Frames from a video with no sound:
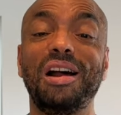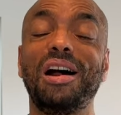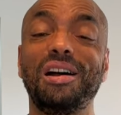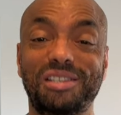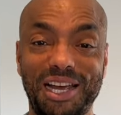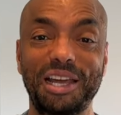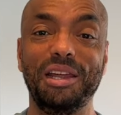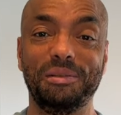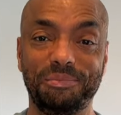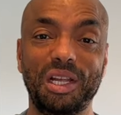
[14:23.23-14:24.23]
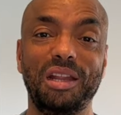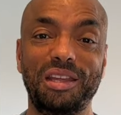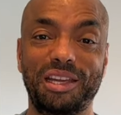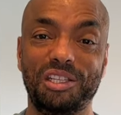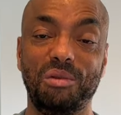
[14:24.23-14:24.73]
I'll take that. I
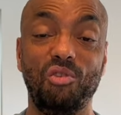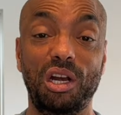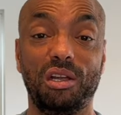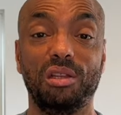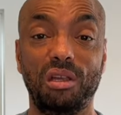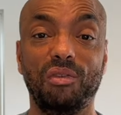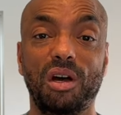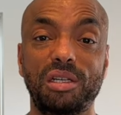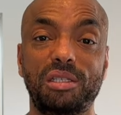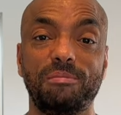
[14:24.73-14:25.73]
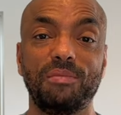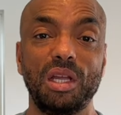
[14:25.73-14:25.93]
think it's a really good device.